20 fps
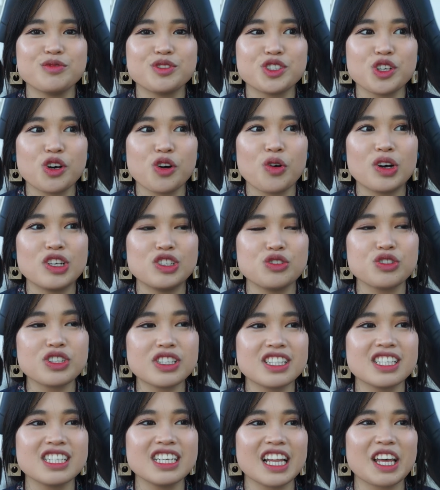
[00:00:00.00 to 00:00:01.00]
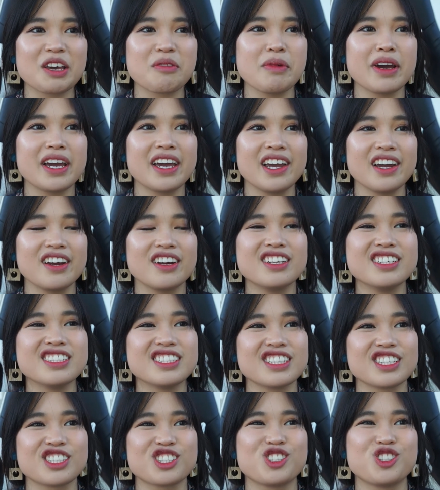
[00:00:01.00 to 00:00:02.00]
So as you can see, like my hair
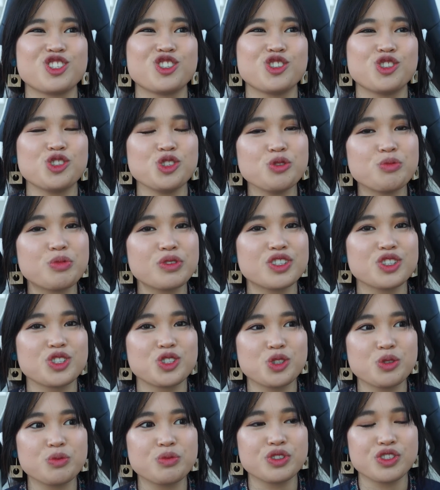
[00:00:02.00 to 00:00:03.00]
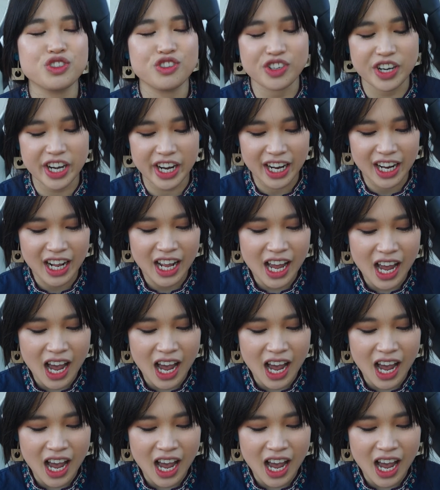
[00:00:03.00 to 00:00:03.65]
is like super straight.